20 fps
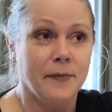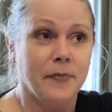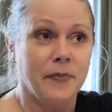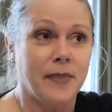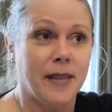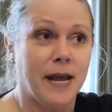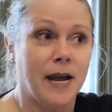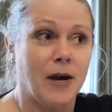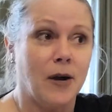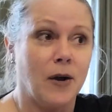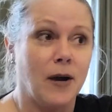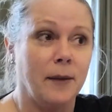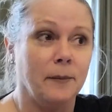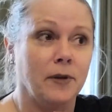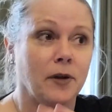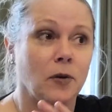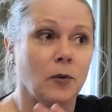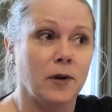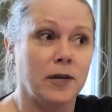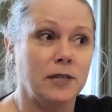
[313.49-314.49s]
Now, I'm
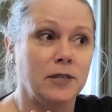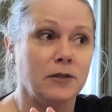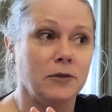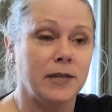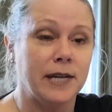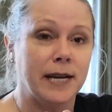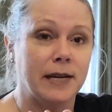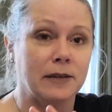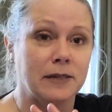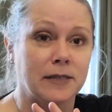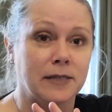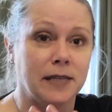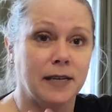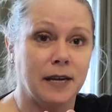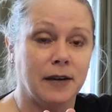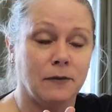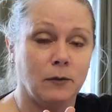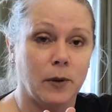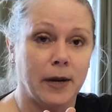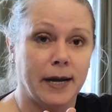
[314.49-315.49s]
going to announce the
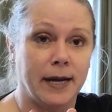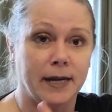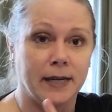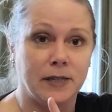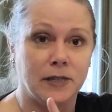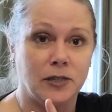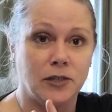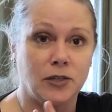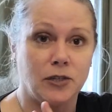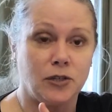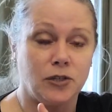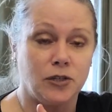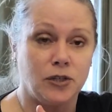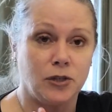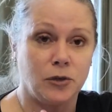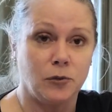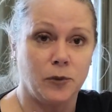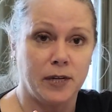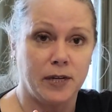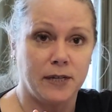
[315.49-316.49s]
giveaway in
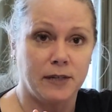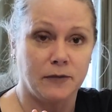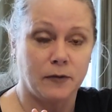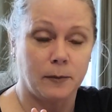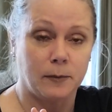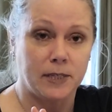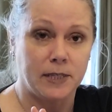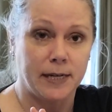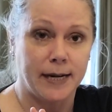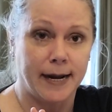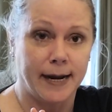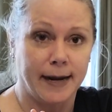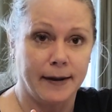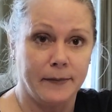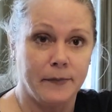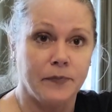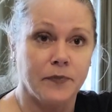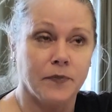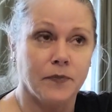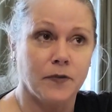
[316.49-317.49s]
2 weeks from today.